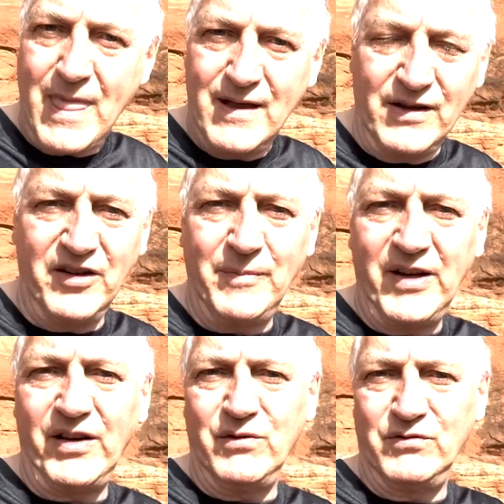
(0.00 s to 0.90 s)
Now this might
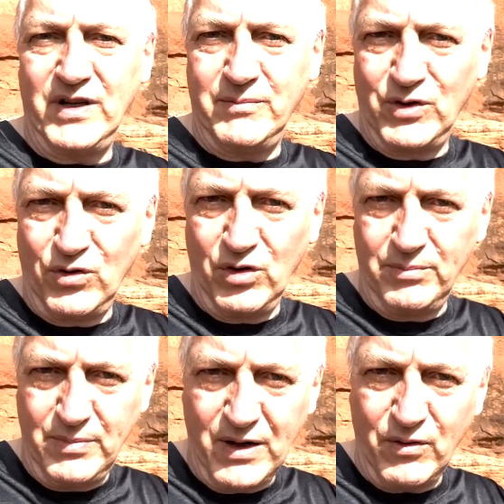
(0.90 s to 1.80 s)
sound rigmarole,
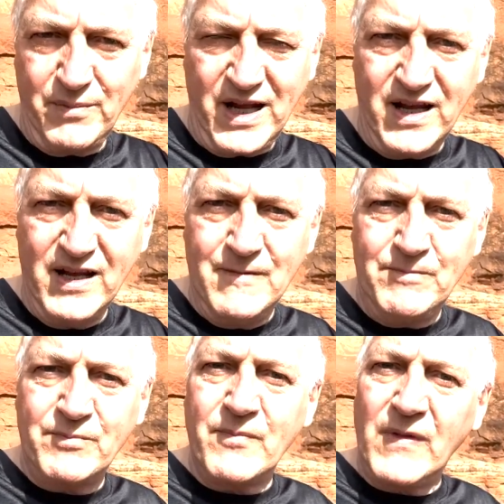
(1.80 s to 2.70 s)
bear with me.
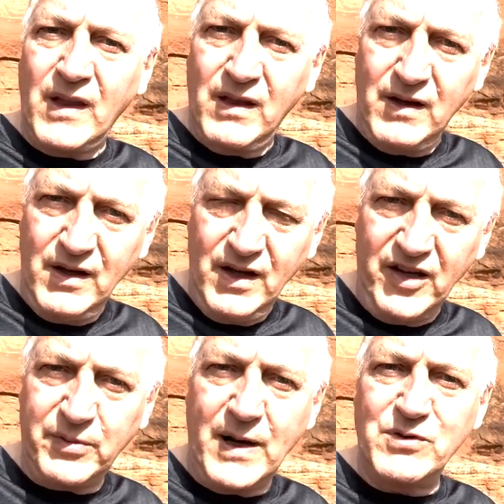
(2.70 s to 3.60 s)

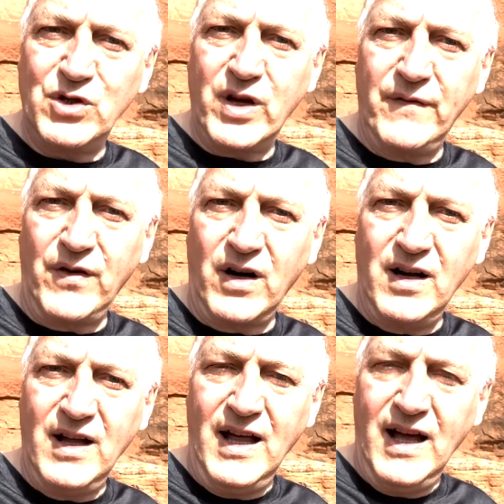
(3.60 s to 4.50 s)
That's what I was looking for.
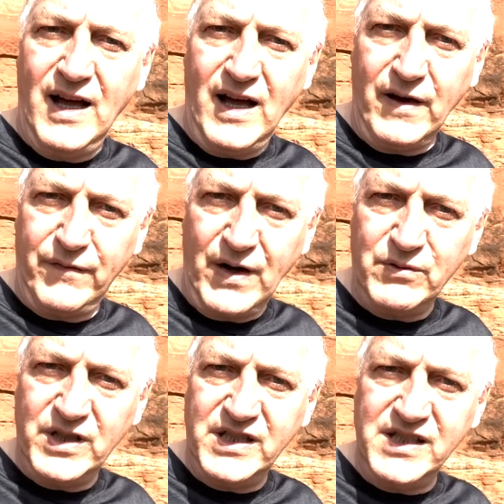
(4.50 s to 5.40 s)
I
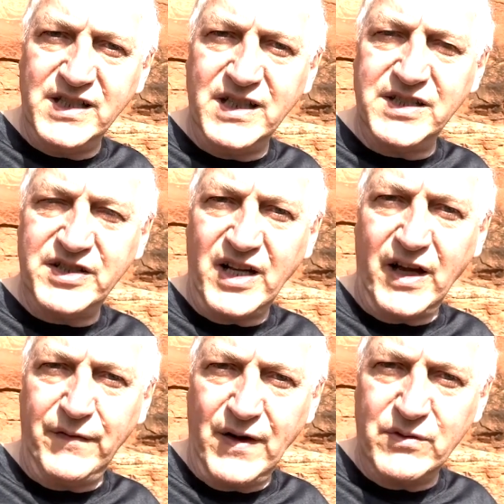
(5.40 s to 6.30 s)
found the dizziness,
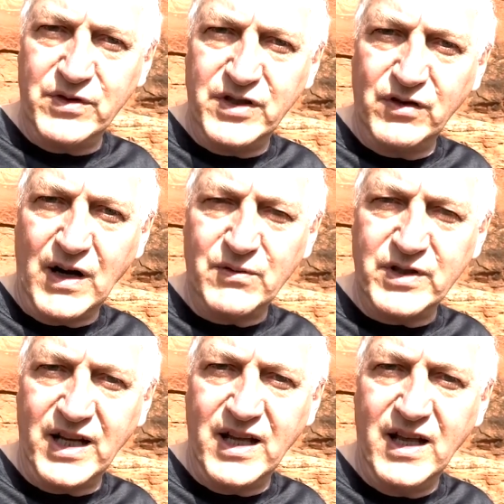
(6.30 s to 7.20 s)
I found the
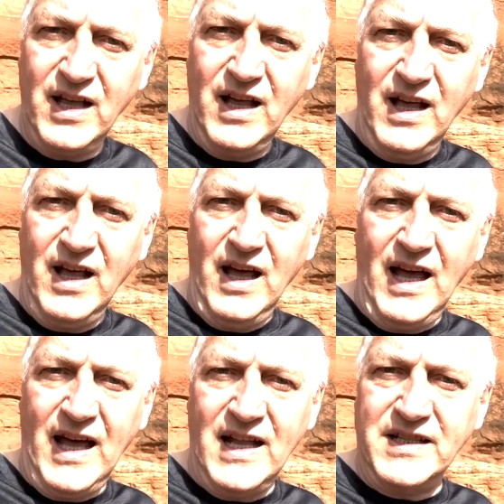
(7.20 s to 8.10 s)
grounding,
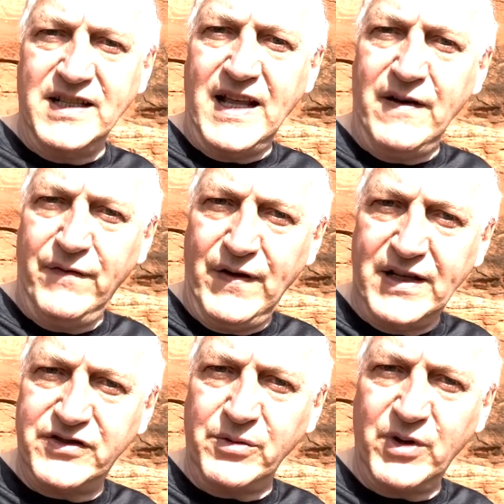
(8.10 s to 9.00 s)
and then
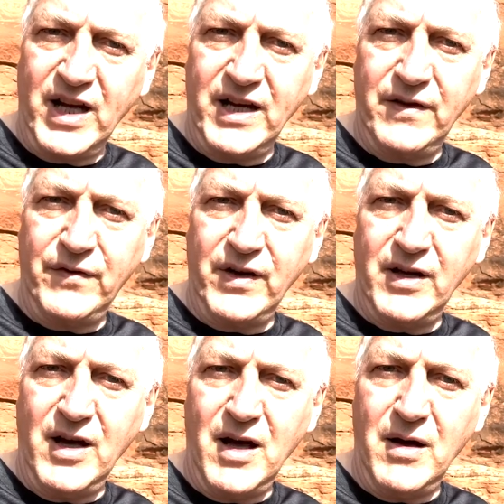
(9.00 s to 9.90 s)
felt some kind of
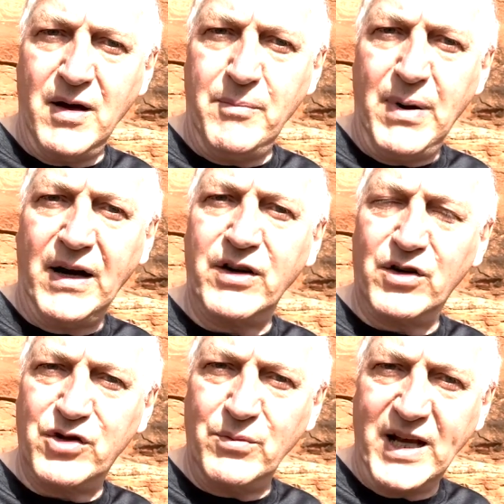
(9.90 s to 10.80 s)
a, a
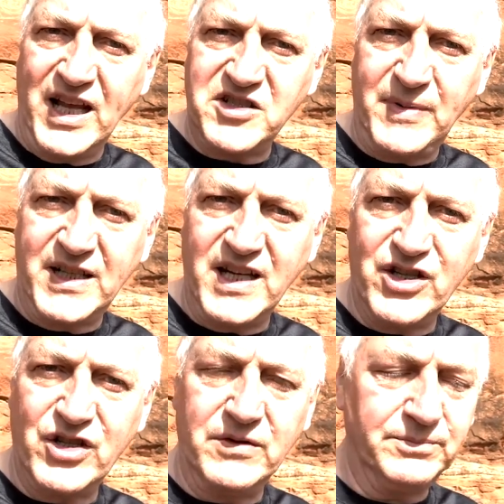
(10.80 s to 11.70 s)
barrier to my
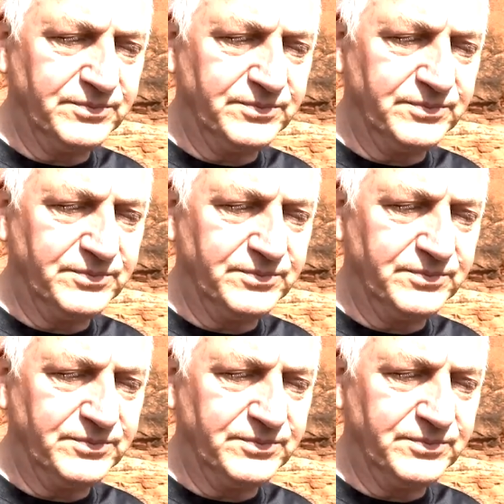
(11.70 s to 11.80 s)
expectation.